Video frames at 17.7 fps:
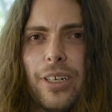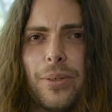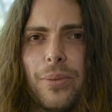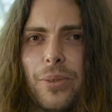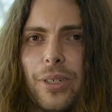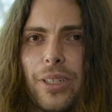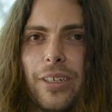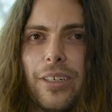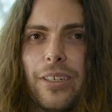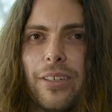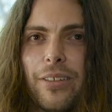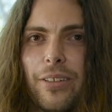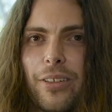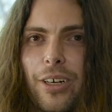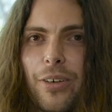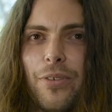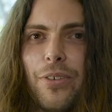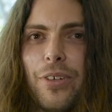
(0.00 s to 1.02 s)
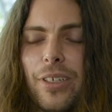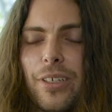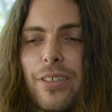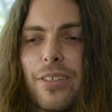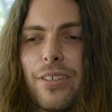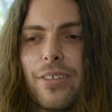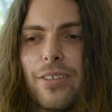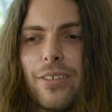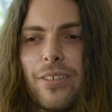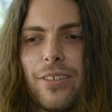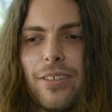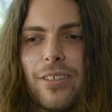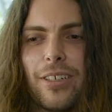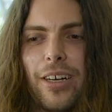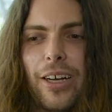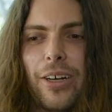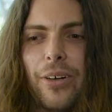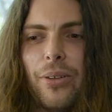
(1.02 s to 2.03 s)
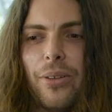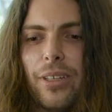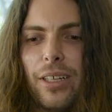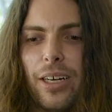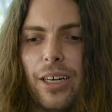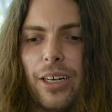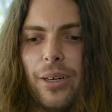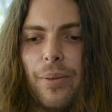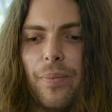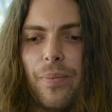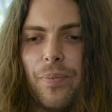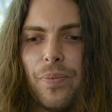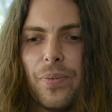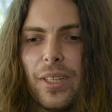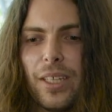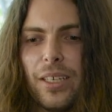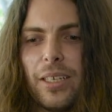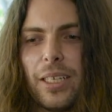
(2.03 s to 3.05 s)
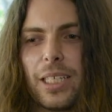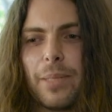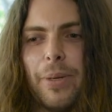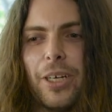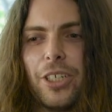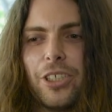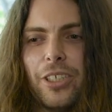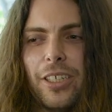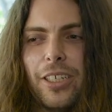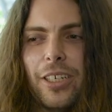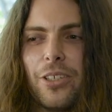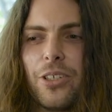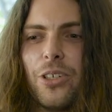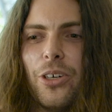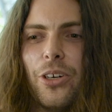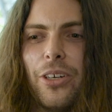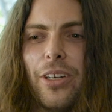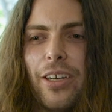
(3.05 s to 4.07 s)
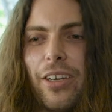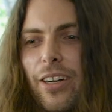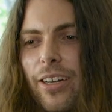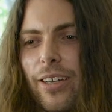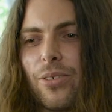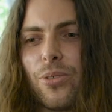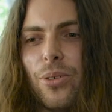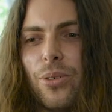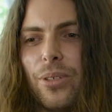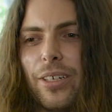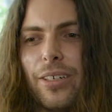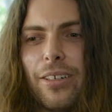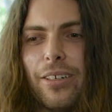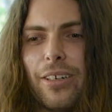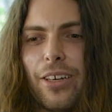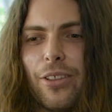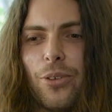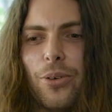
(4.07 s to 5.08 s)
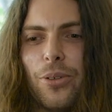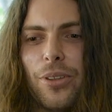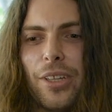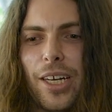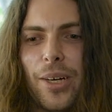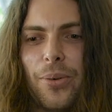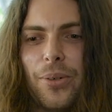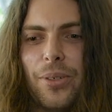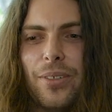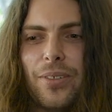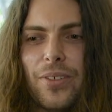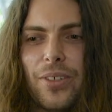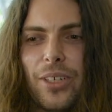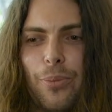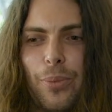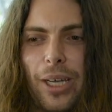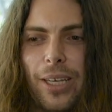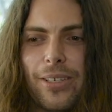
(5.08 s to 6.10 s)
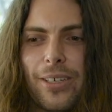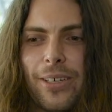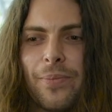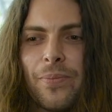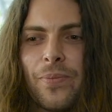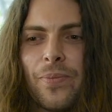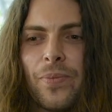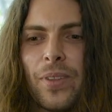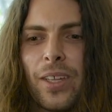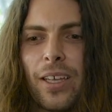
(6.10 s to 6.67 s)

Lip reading: I really love his style, especially his turn in Nightcrawler. I thought that was amazing.